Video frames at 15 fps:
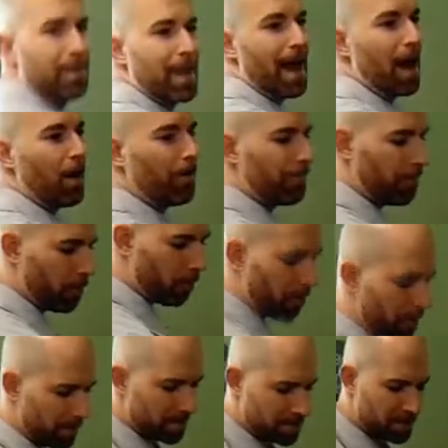Now
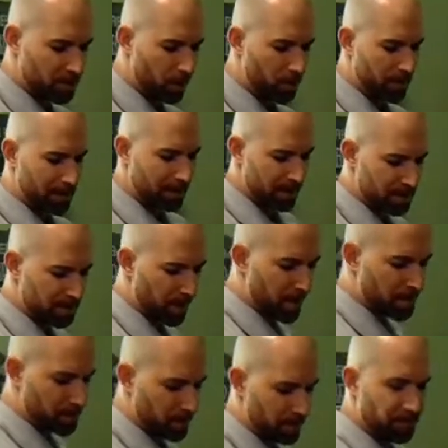for the soleus
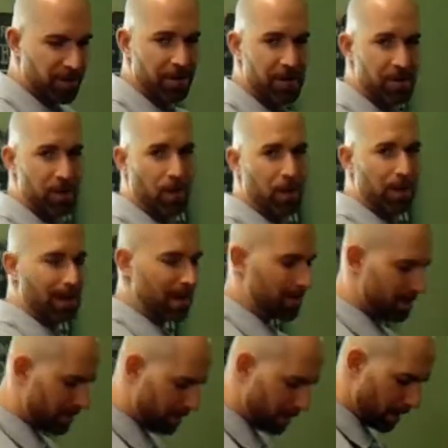muscle. For the
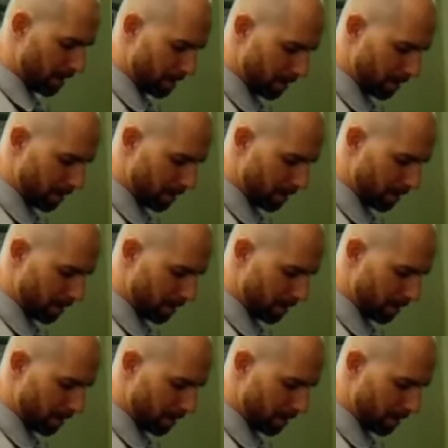soleus,